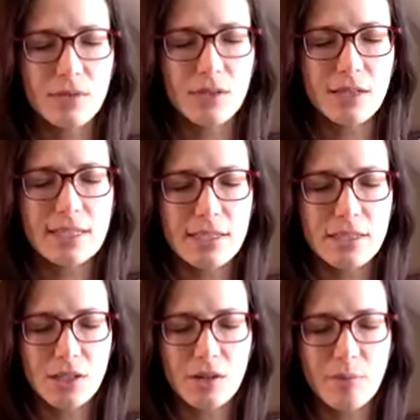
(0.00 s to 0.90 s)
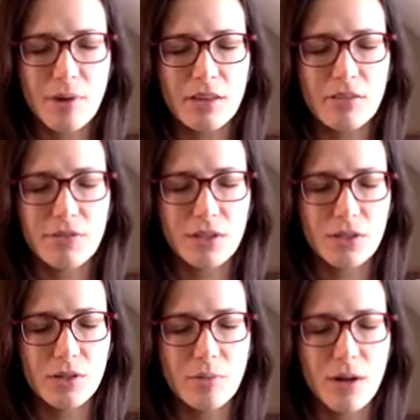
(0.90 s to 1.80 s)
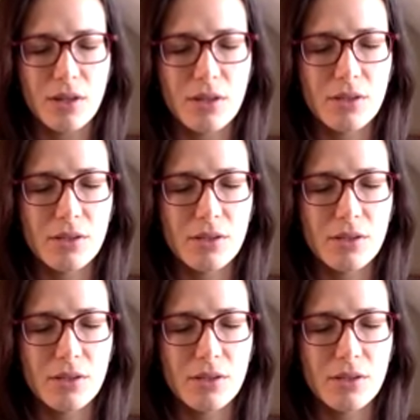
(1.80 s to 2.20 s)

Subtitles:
And listen to your breath. Feel your breath.